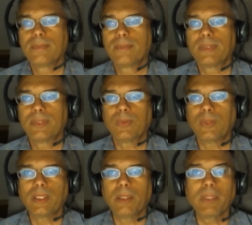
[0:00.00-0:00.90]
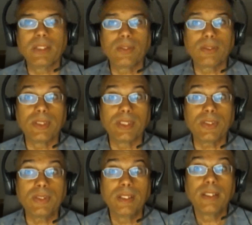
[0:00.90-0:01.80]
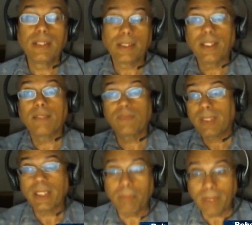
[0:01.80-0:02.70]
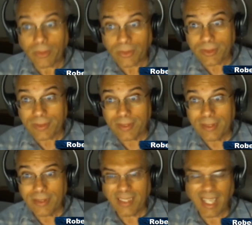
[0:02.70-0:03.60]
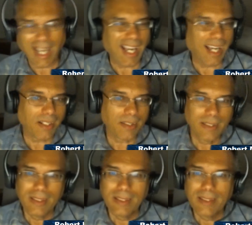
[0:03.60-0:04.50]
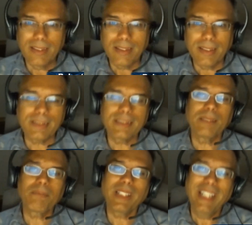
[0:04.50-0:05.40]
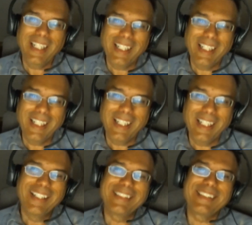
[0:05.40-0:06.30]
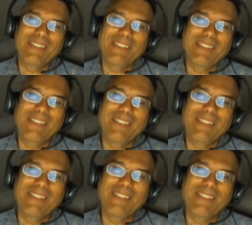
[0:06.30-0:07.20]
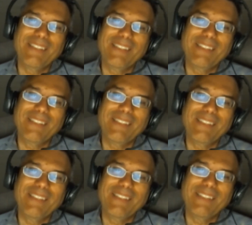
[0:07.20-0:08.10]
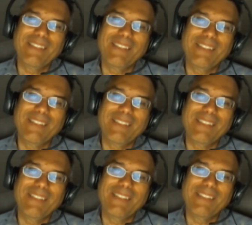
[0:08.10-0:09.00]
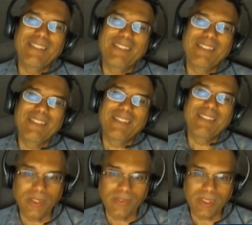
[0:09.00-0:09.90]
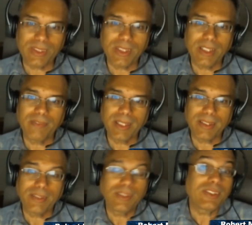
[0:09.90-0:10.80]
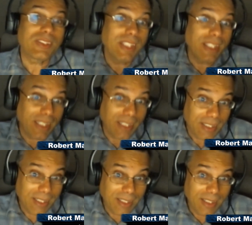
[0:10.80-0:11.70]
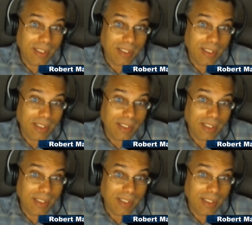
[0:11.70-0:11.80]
is really a mental condition and you have to take pills. Nah. It's simply a state of nostalgia or reminder from a previous event. And you see